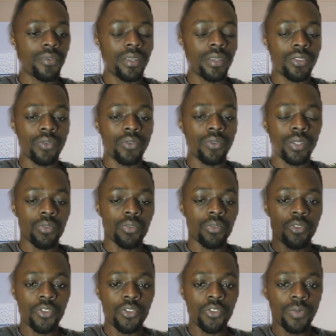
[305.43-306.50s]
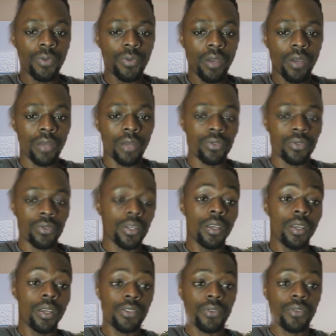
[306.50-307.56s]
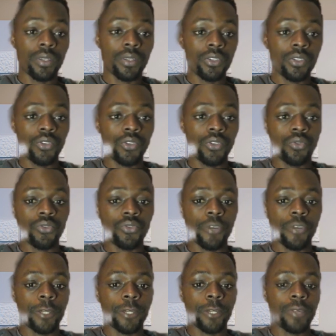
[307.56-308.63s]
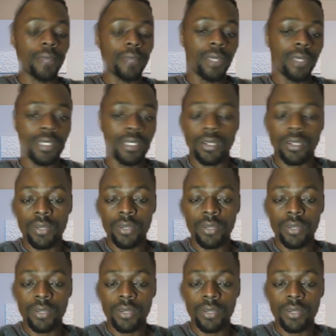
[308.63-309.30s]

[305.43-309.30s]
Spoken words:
You want to mute people out so that you try to like maintain order.